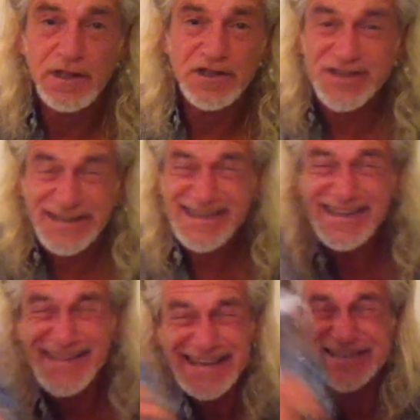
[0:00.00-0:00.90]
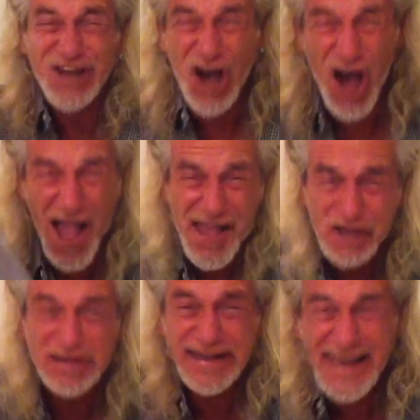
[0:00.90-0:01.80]
She did the
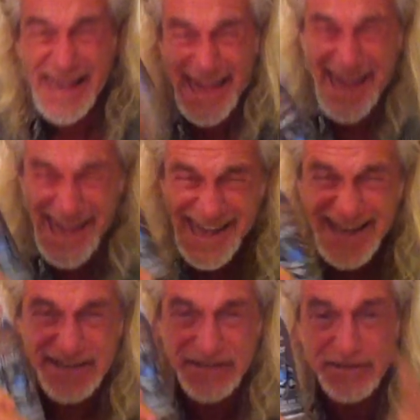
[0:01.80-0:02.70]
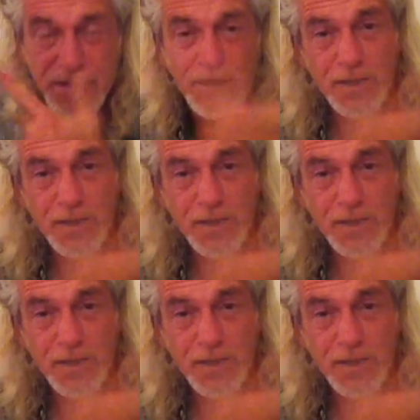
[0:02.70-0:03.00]
entire can.